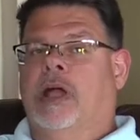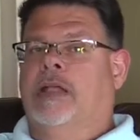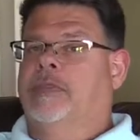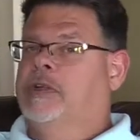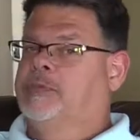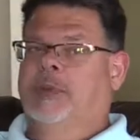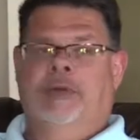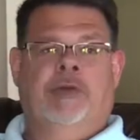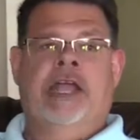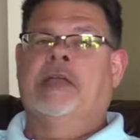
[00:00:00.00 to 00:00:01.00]
there's been
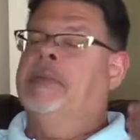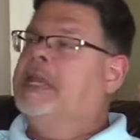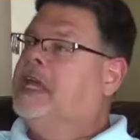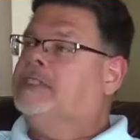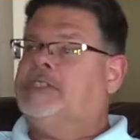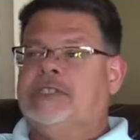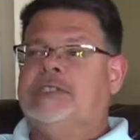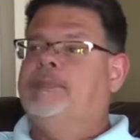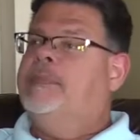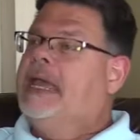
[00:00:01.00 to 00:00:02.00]
recommendations
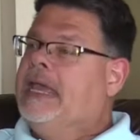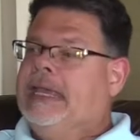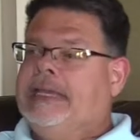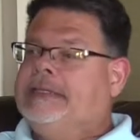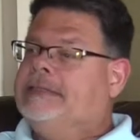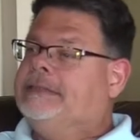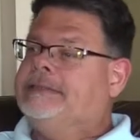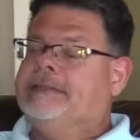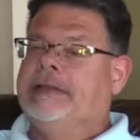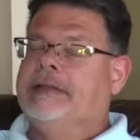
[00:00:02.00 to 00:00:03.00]
made
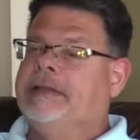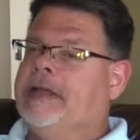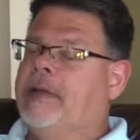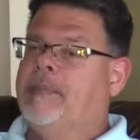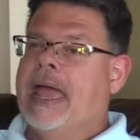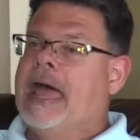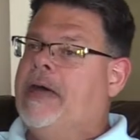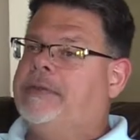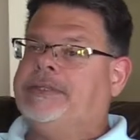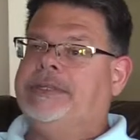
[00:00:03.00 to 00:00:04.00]

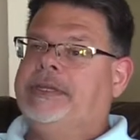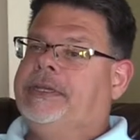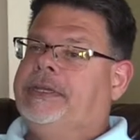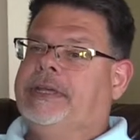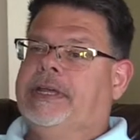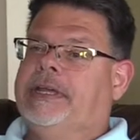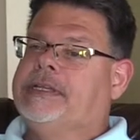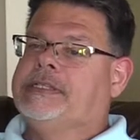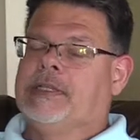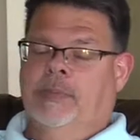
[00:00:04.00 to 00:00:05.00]
about
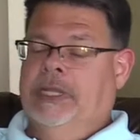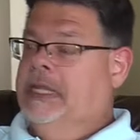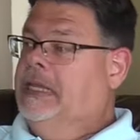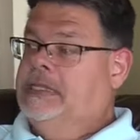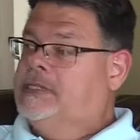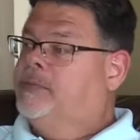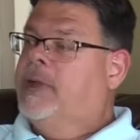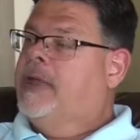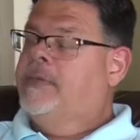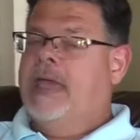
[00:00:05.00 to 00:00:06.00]
some needs
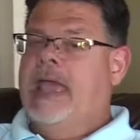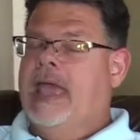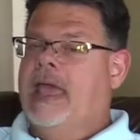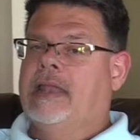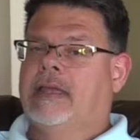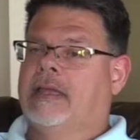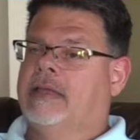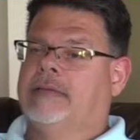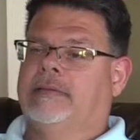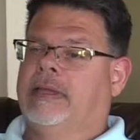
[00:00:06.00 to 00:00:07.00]
around that,
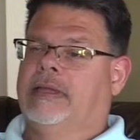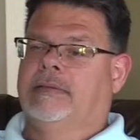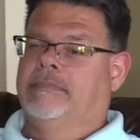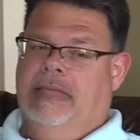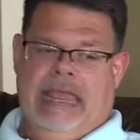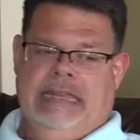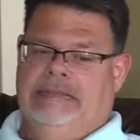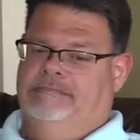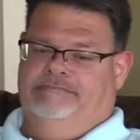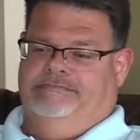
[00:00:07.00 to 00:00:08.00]
and
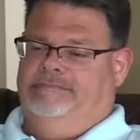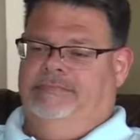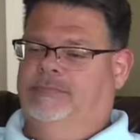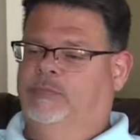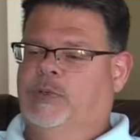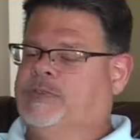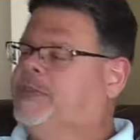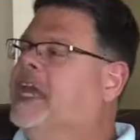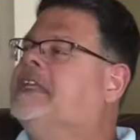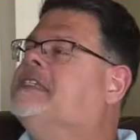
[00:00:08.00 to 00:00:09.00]
we've
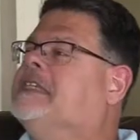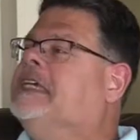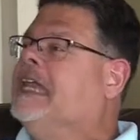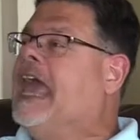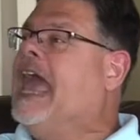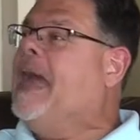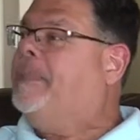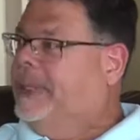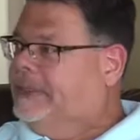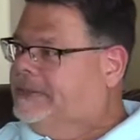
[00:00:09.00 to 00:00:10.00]
yet to see it
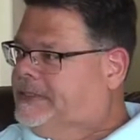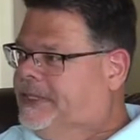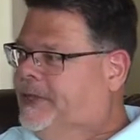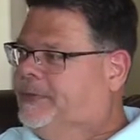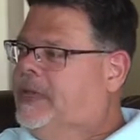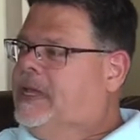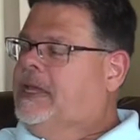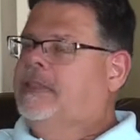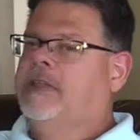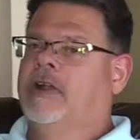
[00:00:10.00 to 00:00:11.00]
happen. So
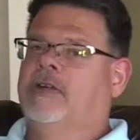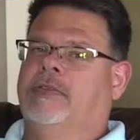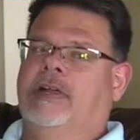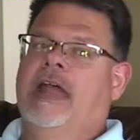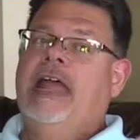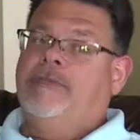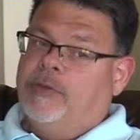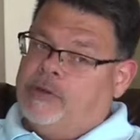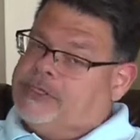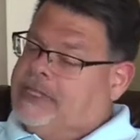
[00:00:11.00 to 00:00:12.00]
there are
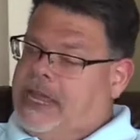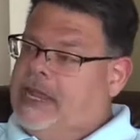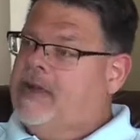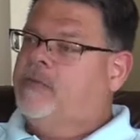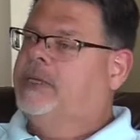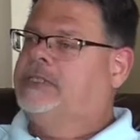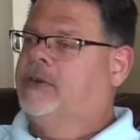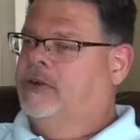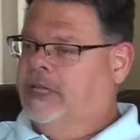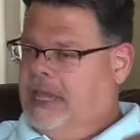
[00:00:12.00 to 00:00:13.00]
efforts there. We
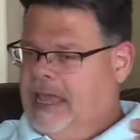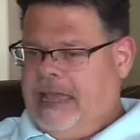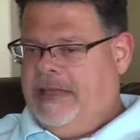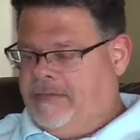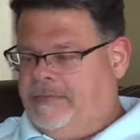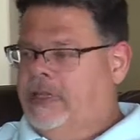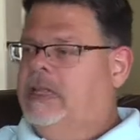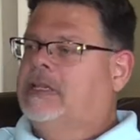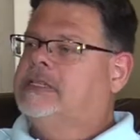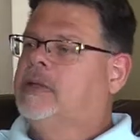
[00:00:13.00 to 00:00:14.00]
certainly have
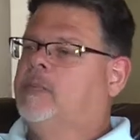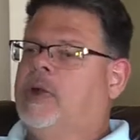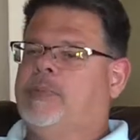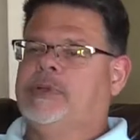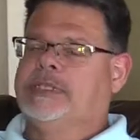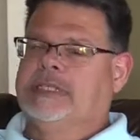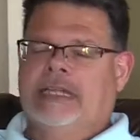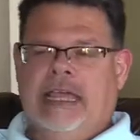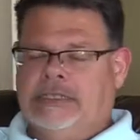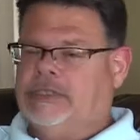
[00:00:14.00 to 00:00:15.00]
some
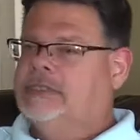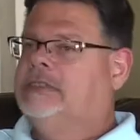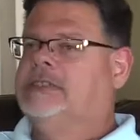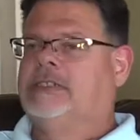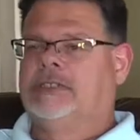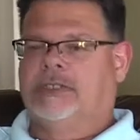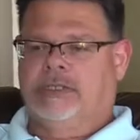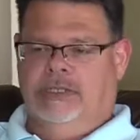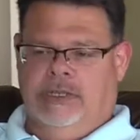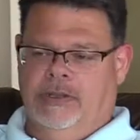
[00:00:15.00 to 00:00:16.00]
representation. There's,
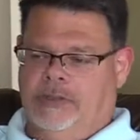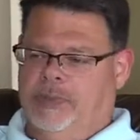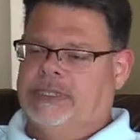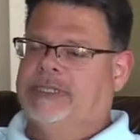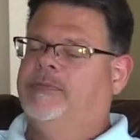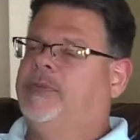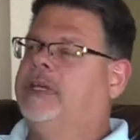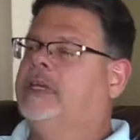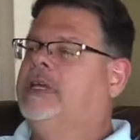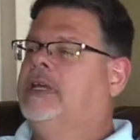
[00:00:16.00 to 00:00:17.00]
you know, specific
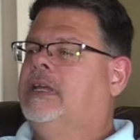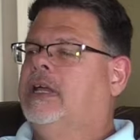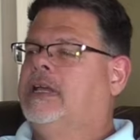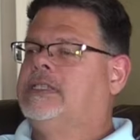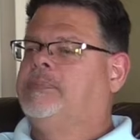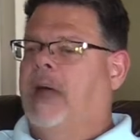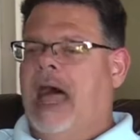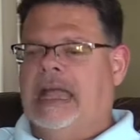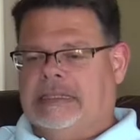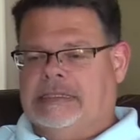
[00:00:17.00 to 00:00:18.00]

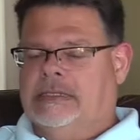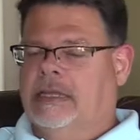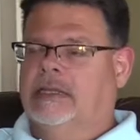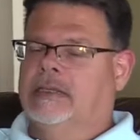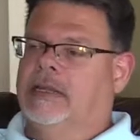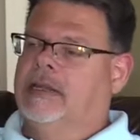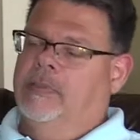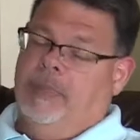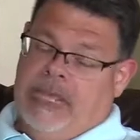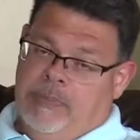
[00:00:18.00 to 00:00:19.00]
spots that and
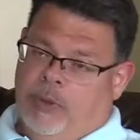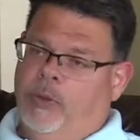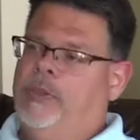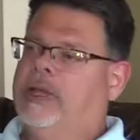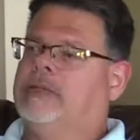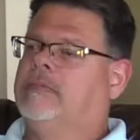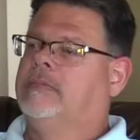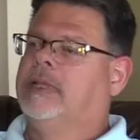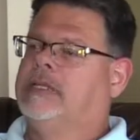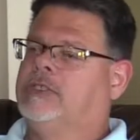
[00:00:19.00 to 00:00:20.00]
people
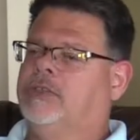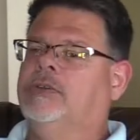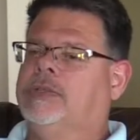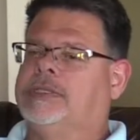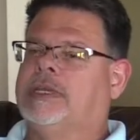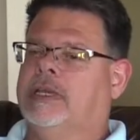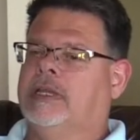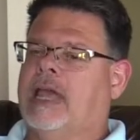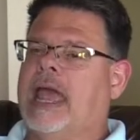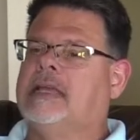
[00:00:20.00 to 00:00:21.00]
that students can
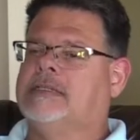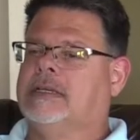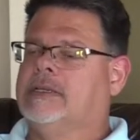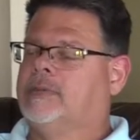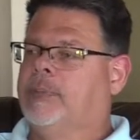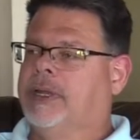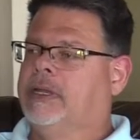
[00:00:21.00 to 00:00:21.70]
access, but